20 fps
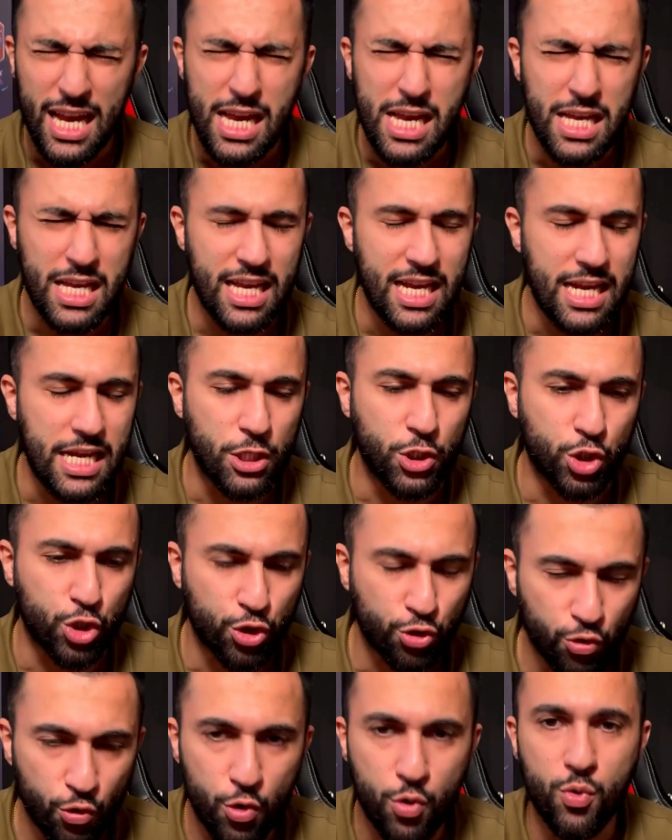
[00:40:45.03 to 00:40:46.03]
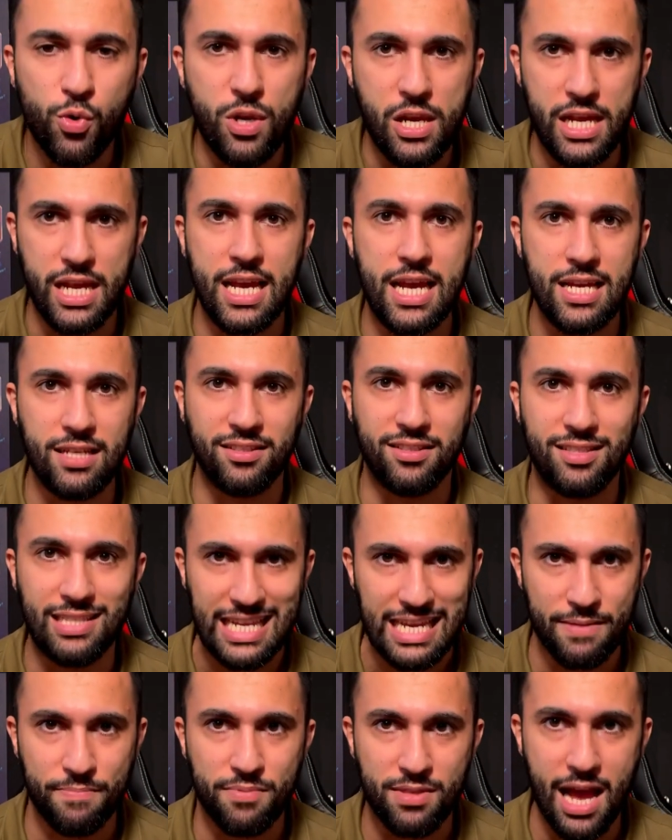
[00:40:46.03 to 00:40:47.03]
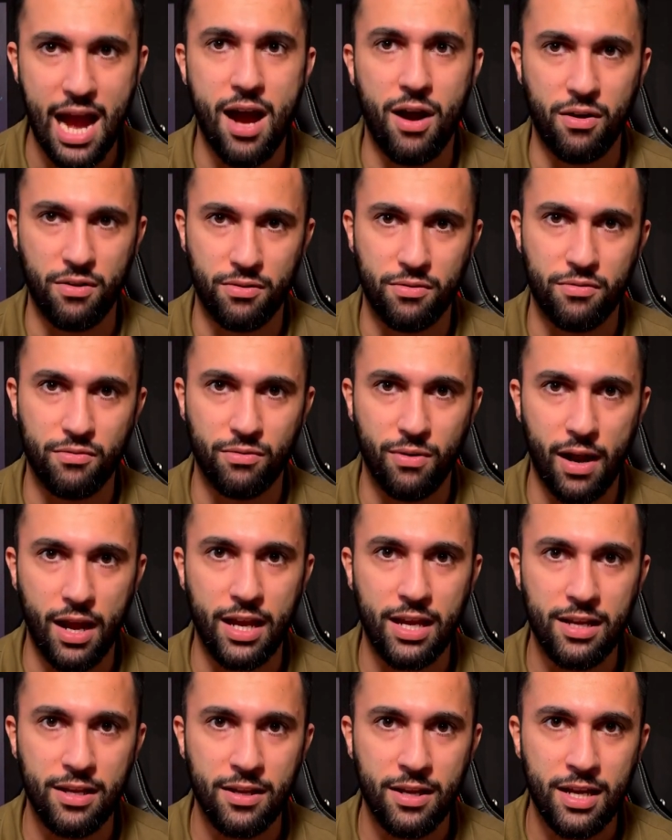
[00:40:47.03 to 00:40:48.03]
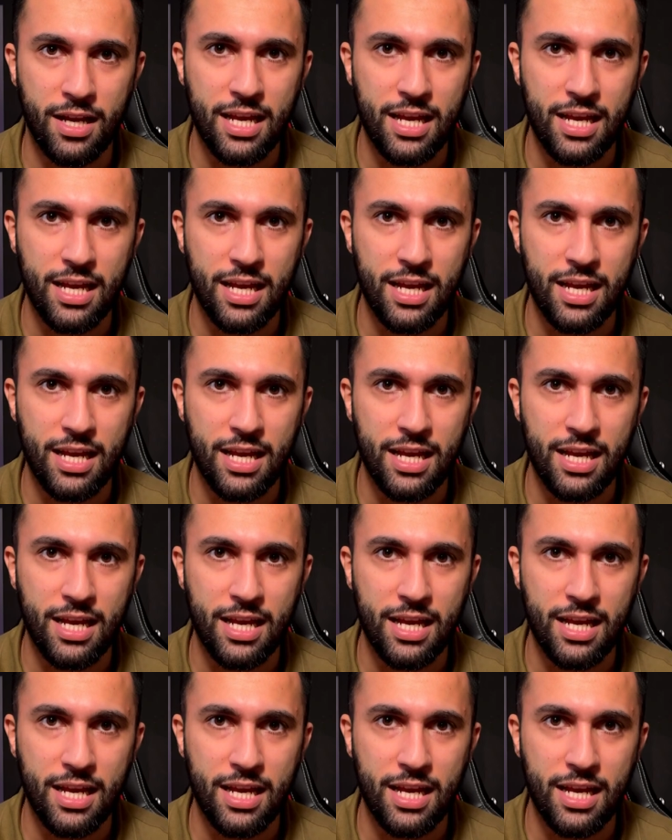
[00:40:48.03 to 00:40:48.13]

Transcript: he truly is deep down, right?